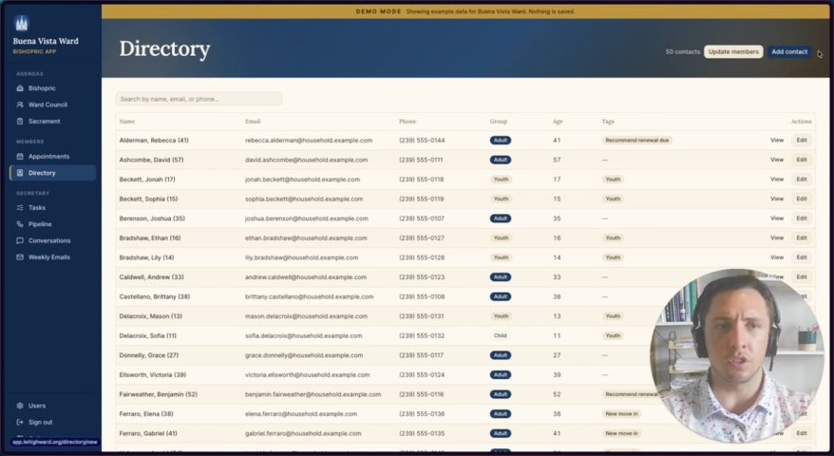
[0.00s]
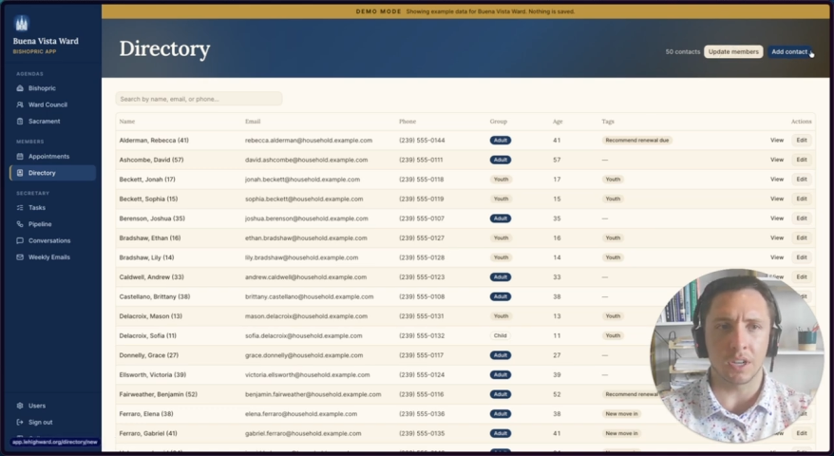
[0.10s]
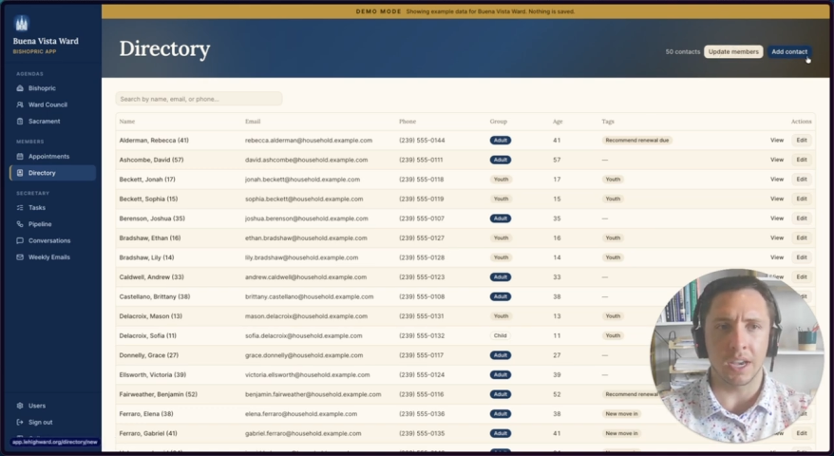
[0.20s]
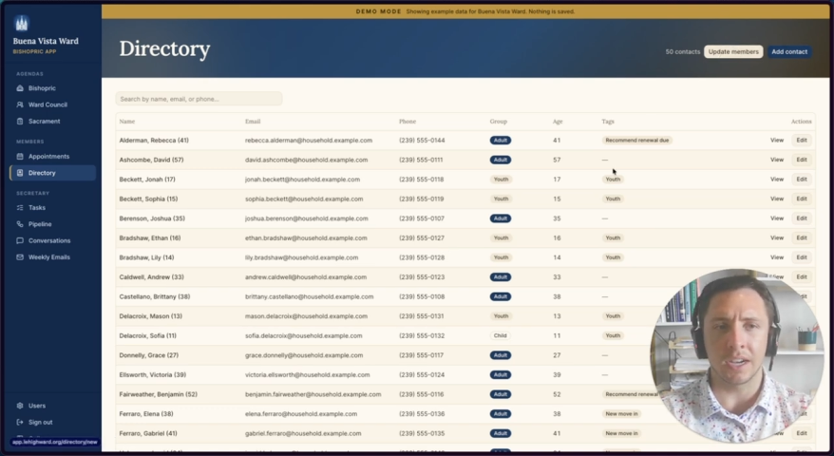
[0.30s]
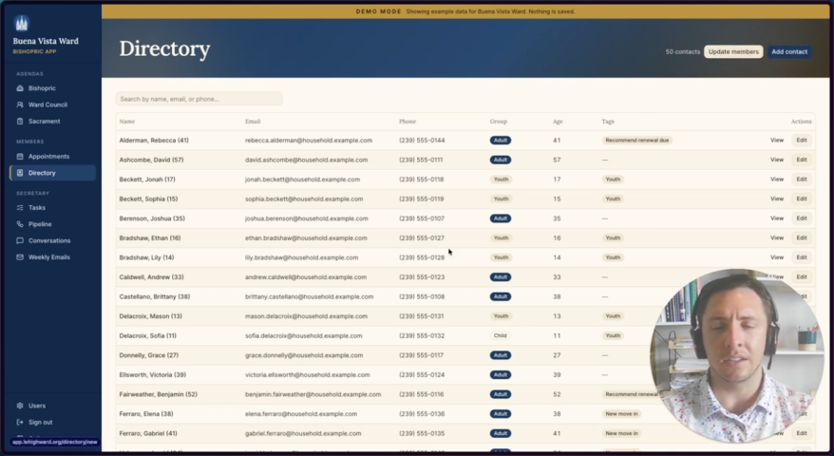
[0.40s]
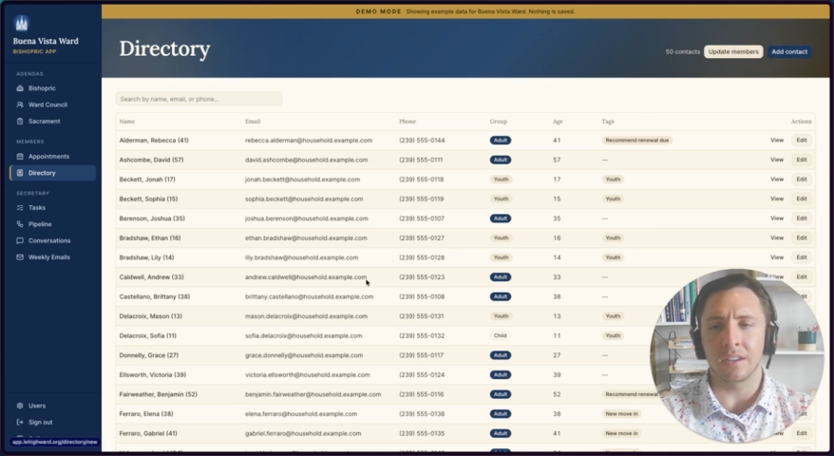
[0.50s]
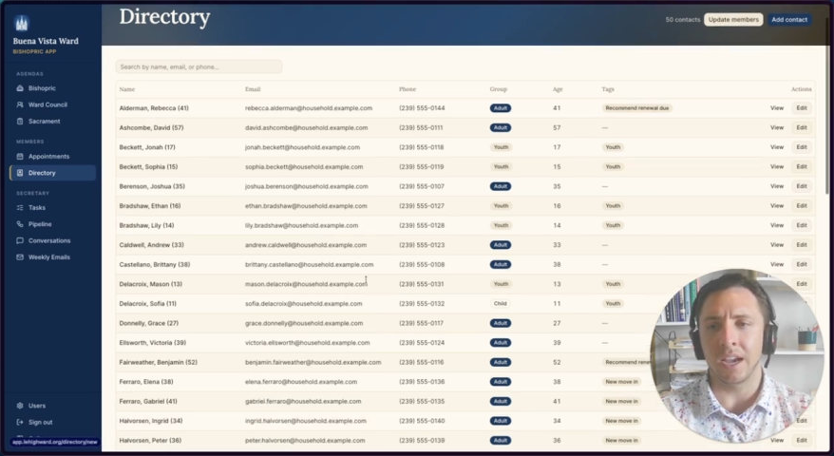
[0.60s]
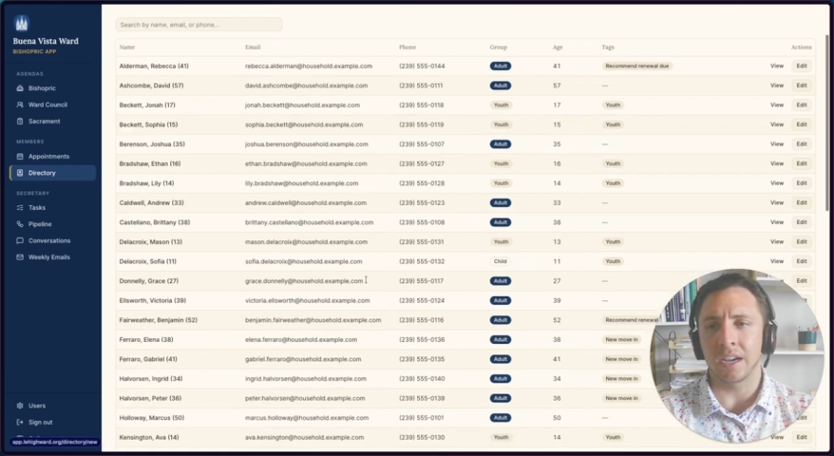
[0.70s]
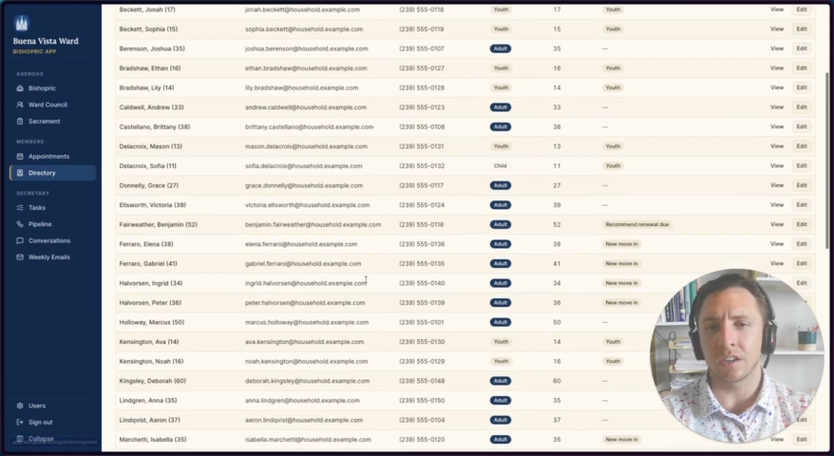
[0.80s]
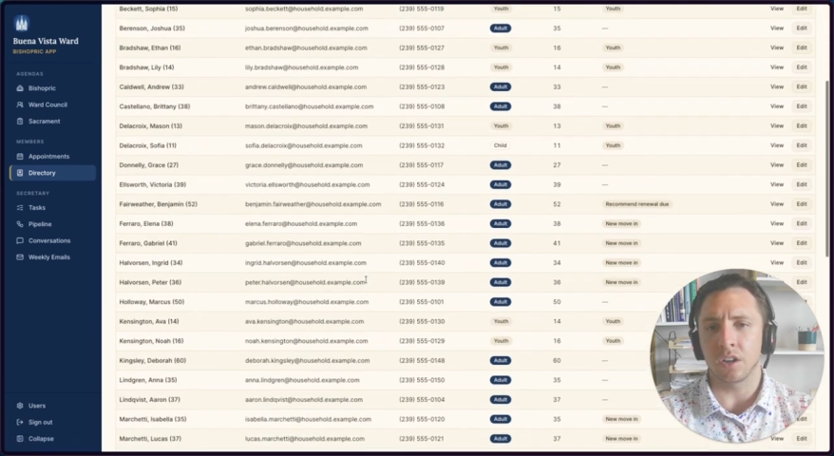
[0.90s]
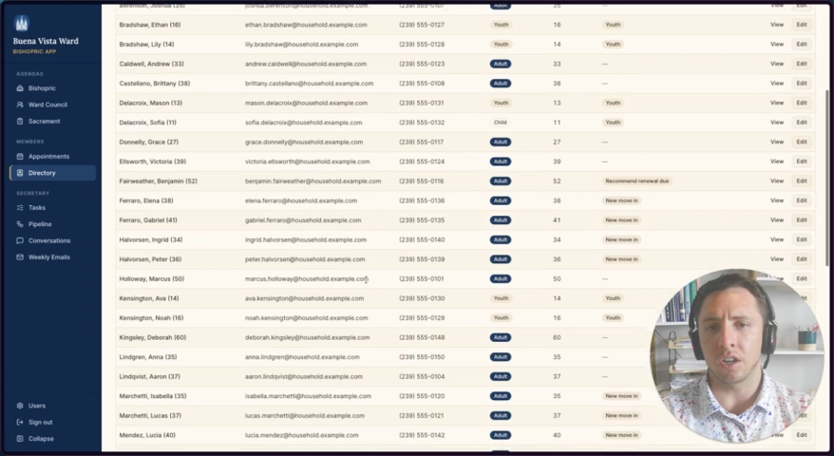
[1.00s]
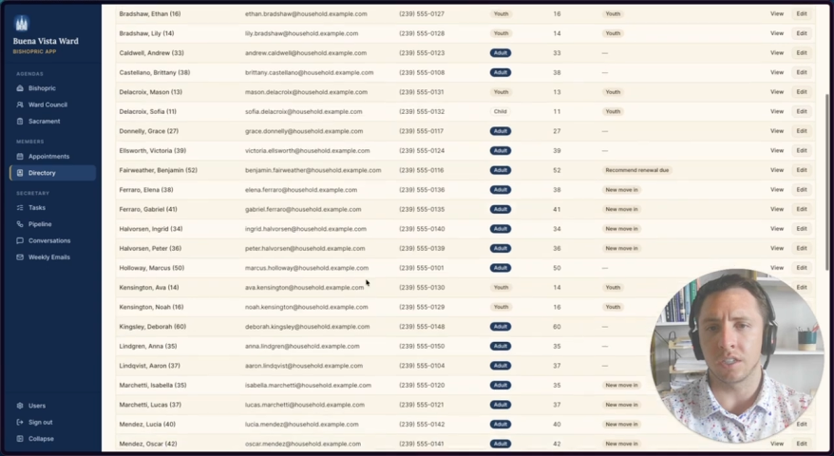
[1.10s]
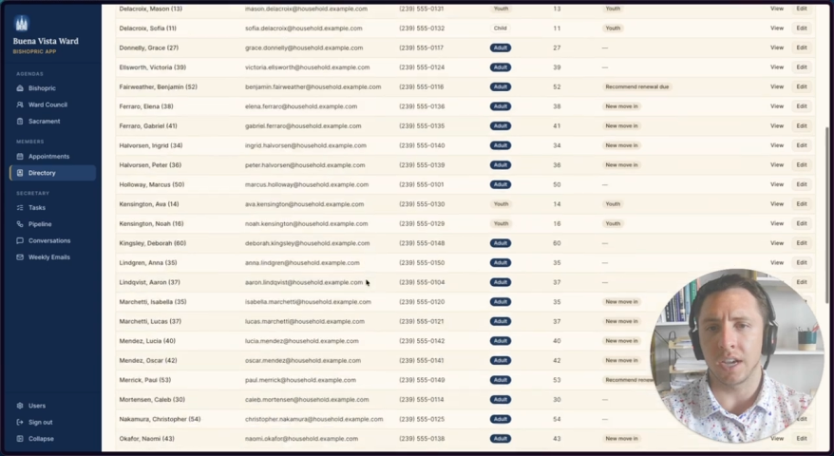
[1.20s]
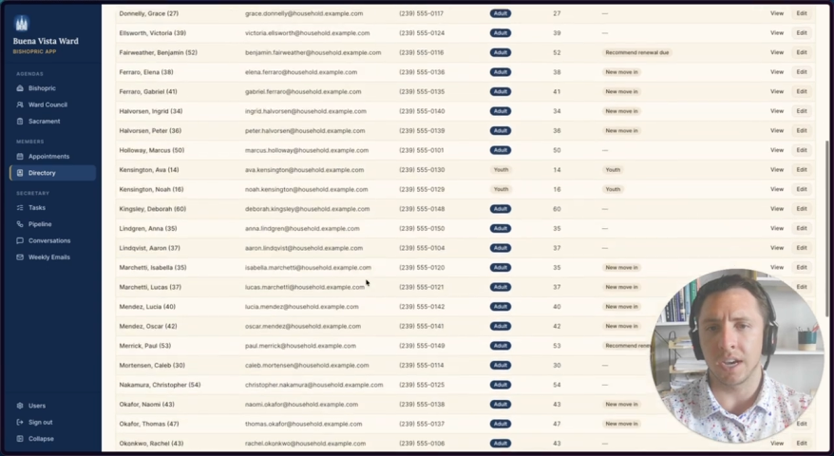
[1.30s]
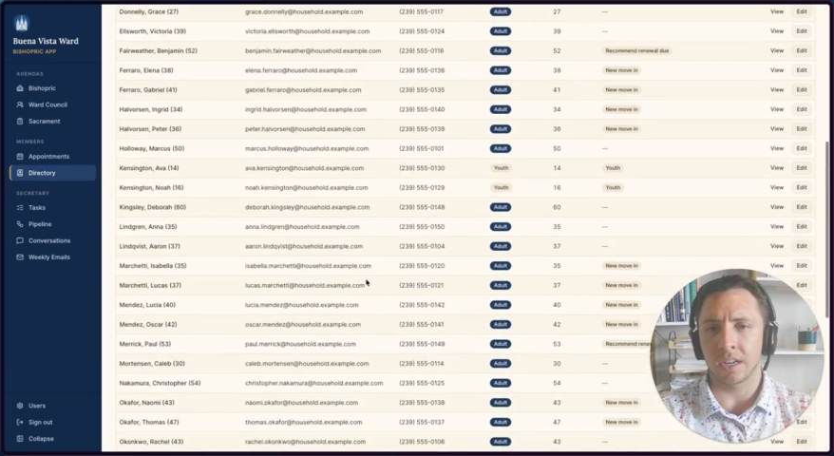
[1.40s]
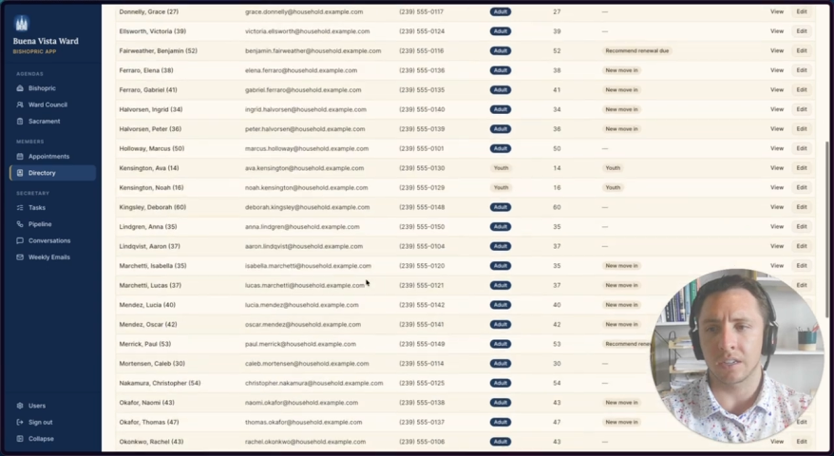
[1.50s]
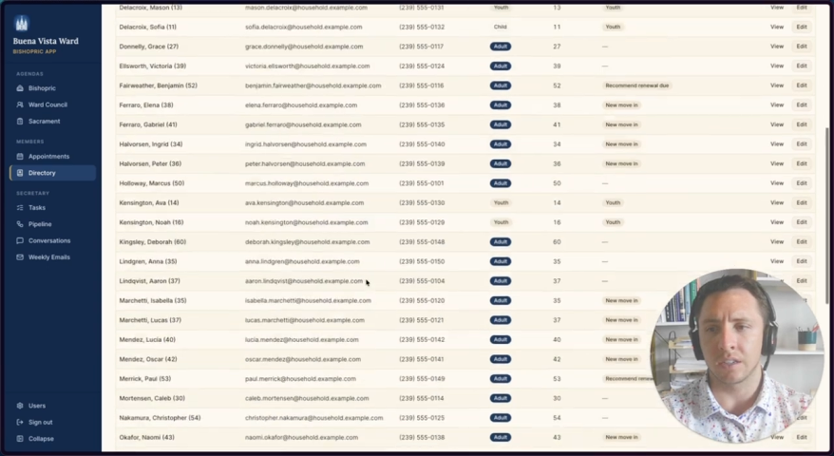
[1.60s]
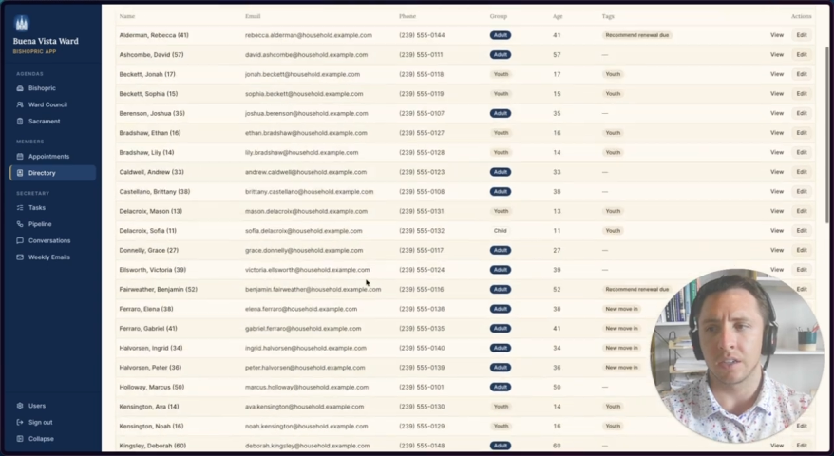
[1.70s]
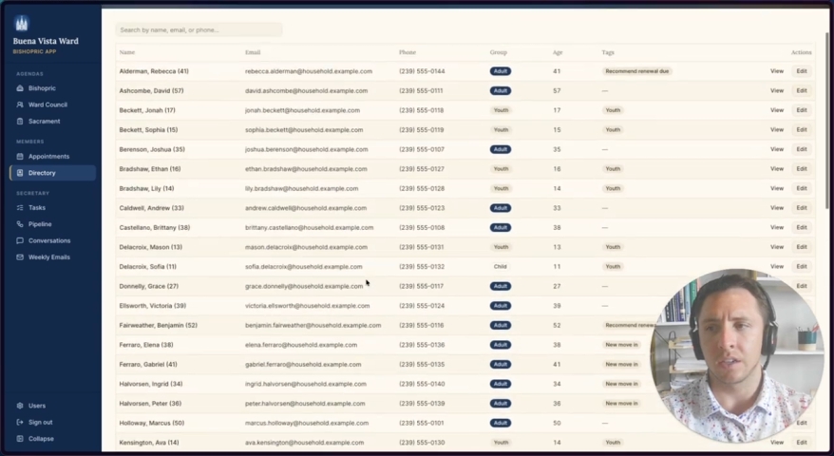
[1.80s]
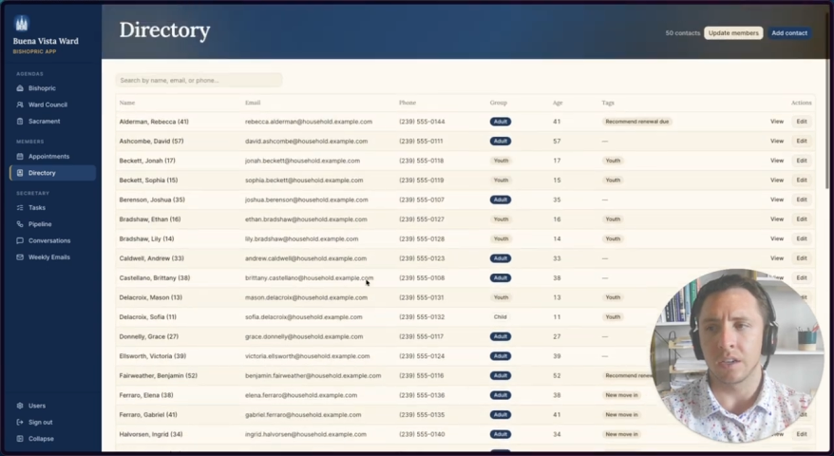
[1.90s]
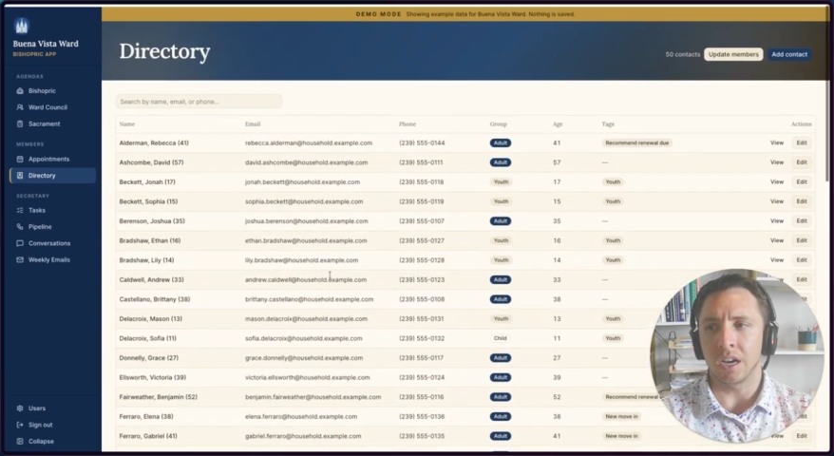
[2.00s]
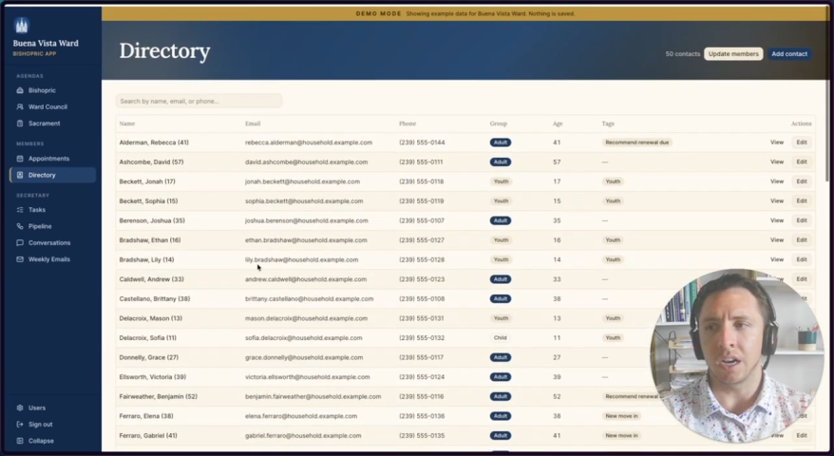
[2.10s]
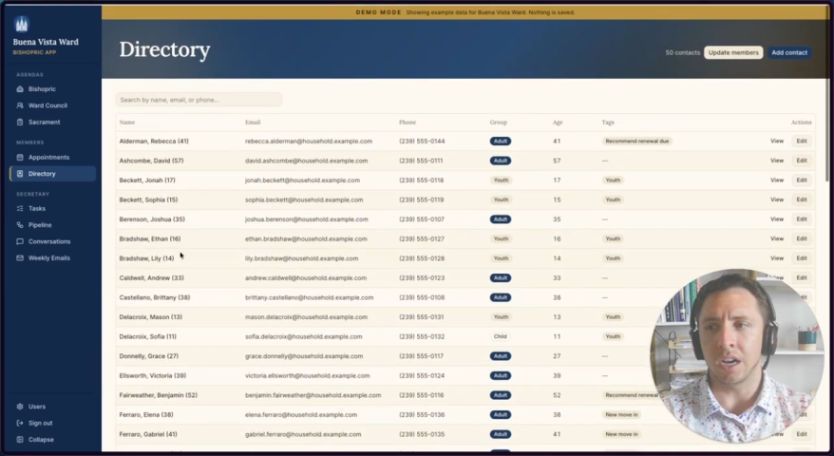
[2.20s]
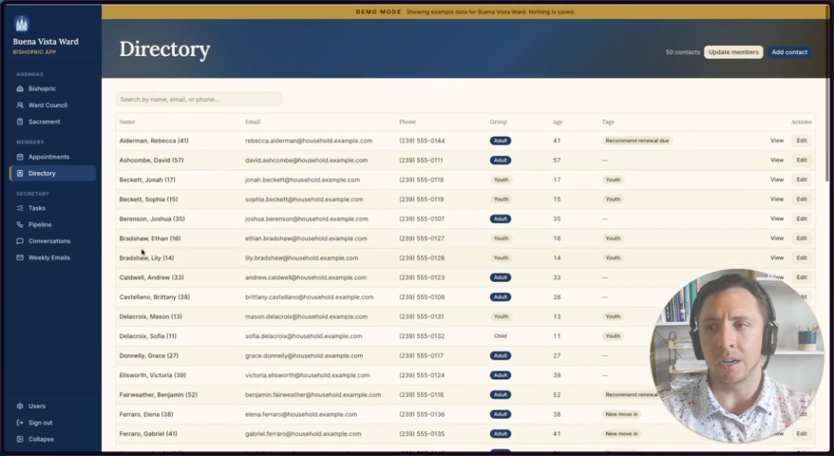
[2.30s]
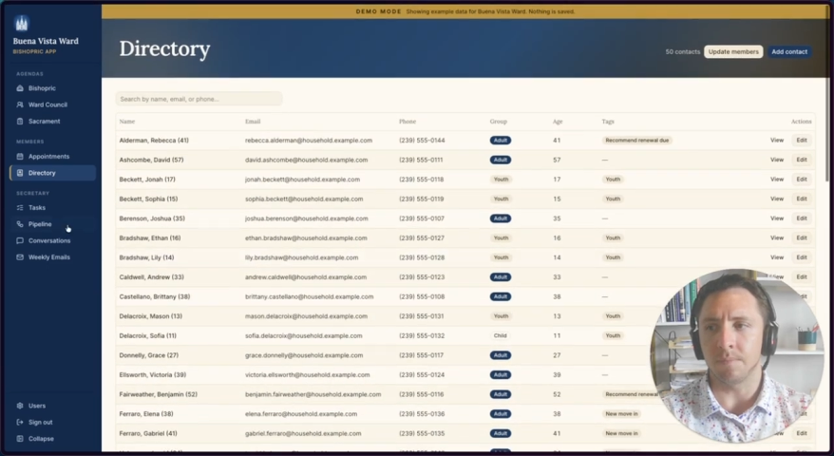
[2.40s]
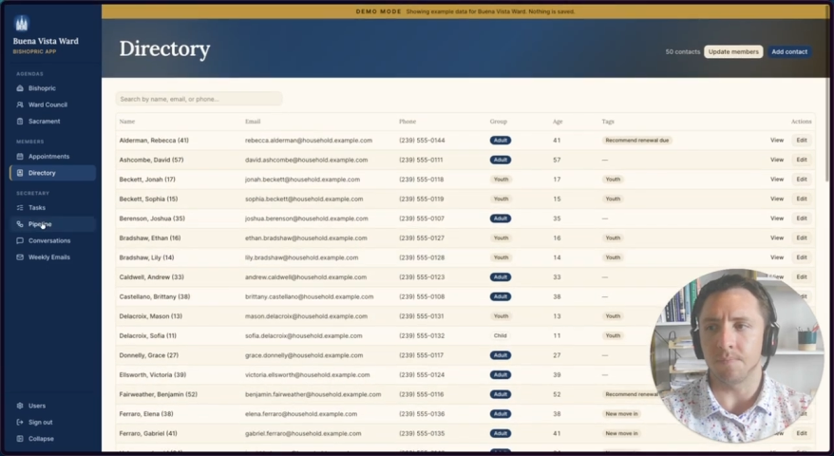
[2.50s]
You can add a contact, um,